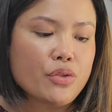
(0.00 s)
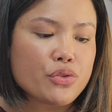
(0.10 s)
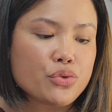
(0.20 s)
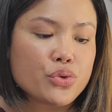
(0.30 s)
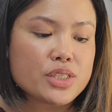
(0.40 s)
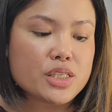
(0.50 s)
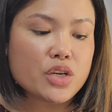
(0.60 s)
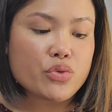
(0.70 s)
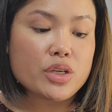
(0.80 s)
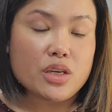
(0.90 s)
through a
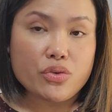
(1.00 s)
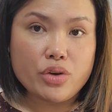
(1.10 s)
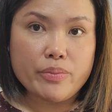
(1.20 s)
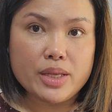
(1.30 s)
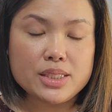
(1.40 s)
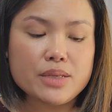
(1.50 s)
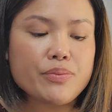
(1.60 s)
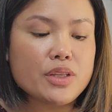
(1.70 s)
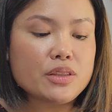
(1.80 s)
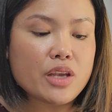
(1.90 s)
secret agreement
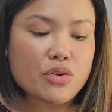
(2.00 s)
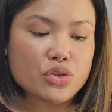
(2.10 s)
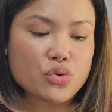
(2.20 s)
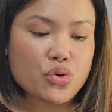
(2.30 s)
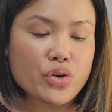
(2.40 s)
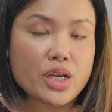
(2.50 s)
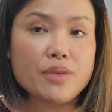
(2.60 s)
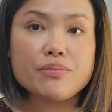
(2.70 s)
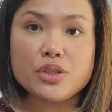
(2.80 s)
the territory,